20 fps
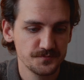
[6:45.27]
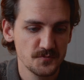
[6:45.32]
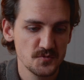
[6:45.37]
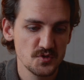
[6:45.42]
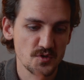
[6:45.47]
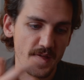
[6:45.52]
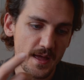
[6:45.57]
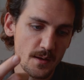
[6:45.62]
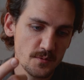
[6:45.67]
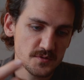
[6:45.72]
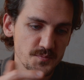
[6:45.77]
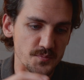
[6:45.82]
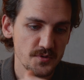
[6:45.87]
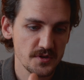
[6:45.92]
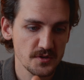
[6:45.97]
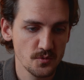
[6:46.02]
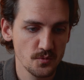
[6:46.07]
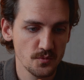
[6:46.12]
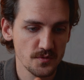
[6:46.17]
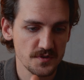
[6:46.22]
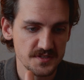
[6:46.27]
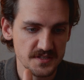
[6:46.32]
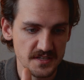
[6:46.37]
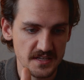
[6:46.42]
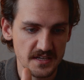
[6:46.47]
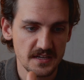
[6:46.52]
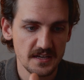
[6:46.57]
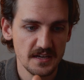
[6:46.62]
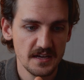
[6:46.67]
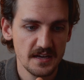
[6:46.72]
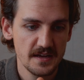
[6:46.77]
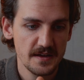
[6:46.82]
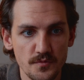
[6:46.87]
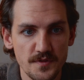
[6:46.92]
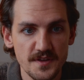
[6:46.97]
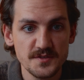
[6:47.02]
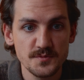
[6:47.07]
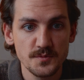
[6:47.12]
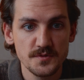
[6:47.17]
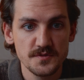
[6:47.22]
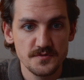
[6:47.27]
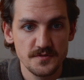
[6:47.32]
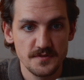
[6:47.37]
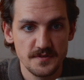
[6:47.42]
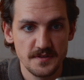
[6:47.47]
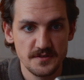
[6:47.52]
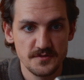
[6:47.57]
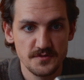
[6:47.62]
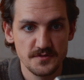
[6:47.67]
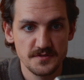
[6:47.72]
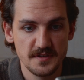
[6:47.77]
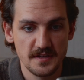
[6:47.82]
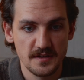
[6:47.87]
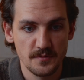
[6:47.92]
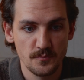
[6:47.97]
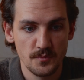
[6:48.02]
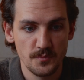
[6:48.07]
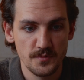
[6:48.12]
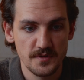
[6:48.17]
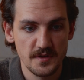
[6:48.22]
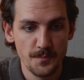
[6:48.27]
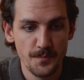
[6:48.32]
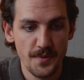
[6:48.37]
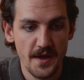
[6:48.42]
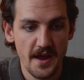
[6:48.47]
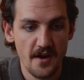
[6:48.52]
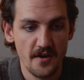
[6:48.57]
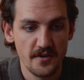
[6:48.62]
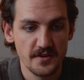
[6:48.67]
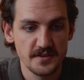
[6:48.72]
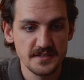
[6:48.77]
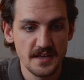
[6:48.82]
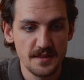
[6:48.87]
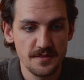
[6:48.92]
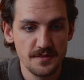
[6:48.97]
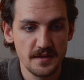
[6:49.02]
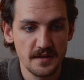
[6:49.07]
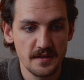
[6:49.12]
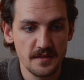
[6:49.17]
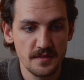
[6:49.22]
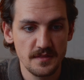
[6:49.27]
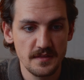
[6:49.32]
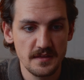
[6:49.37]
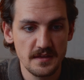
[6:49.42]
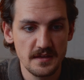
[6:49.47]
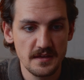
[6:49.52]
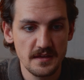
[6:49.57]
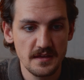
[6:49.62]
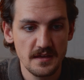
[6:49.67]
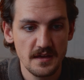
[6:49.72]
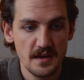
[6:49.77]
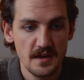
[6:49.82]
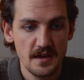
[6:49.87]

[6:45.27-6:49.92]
So that was pretty cool to see. This one's really interesting when we compare, because I think the